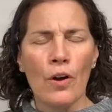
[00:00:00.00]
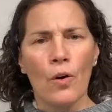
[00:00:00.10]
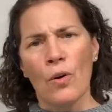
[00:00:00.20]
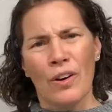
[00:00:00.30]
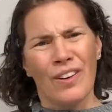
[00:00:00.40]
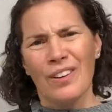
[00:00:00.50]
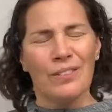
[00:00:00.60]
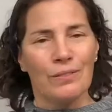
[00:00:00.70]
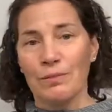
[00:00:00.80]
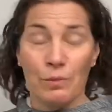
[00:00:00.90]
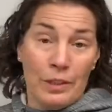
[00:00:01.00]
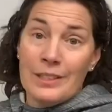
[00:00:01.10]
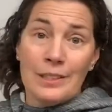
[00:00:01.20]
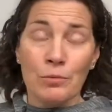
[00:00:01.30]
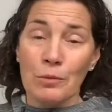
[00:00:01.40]
or what
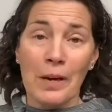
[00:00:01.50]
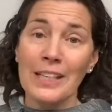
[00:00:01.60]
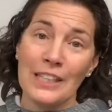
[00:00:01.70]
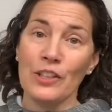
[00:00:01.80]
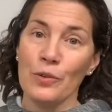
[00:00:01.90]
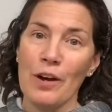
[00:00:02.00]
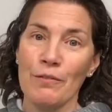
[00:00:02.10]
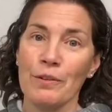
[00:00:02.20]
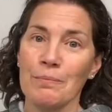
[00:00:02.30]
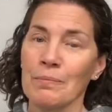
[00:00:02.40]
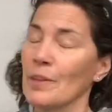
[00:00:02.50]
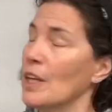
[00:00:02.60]
is it reminding you of?